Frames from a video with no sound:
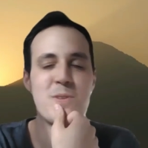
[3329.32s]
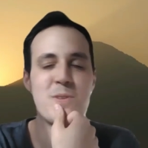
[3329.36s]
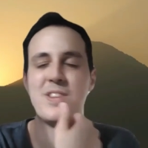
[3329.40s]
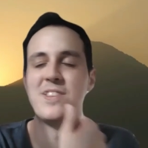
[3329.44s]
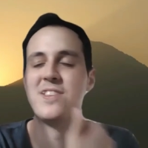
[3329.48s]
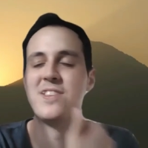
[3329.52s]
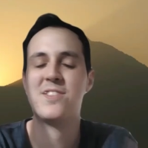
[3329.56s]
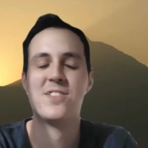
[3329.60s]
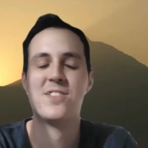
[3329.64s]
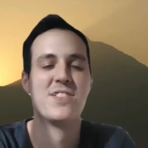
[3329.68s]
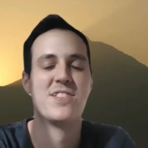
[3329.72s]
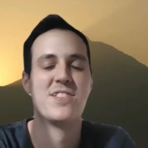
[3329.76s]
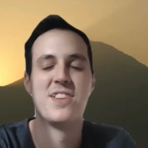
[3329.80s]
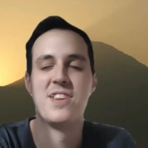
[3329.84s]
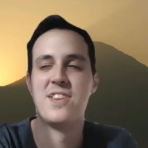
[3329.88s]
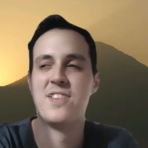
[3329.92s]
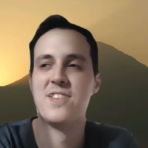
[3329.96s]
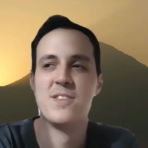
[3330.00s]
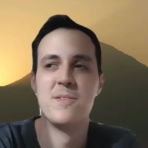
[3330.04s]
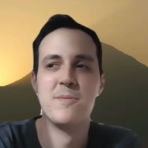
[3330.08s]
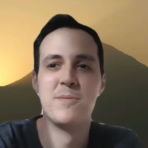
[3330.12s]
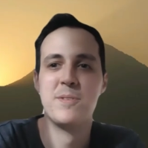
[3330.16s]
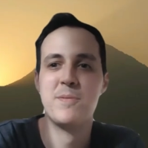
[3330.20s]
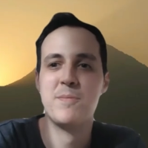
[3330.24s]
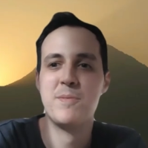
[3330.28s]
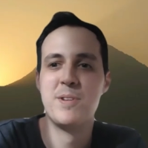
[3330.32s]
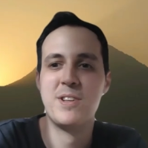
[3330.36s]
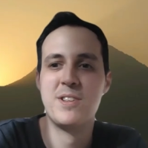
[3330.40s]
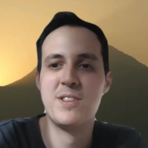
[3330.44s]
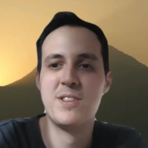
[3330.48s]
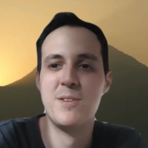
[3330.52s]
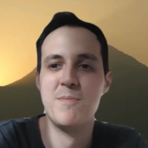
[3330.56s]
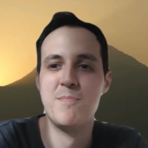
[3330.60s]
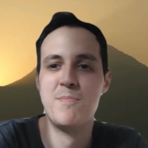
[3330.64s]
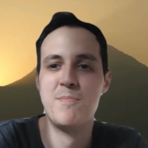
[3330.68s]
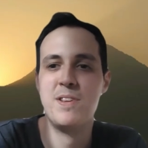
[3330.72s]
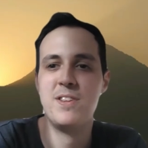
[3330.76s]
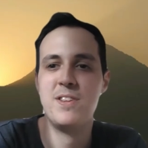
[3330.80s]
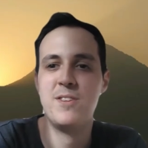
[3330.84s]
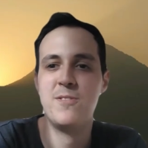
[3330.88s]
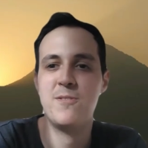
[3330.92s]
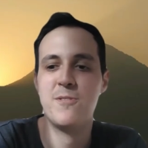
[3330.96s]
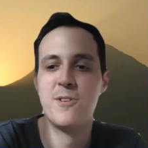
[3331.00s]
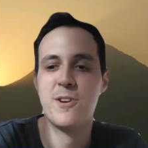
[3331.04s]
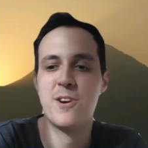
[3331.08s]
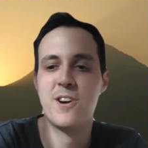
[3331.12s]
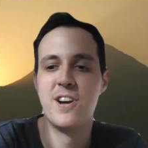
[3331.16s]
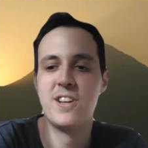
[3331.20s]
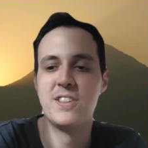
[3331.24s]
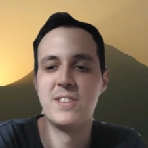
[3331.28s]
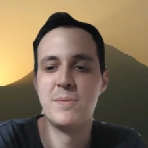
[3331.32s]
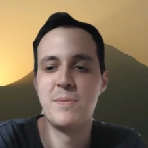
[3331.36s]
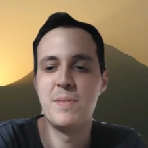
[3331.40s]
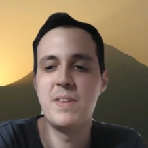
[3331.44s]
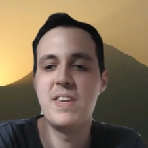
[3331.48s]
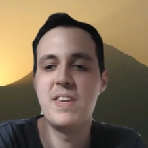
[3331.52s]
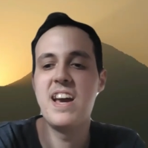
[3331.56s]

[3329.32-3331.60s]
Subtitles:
Wanted to say something I completely forgot.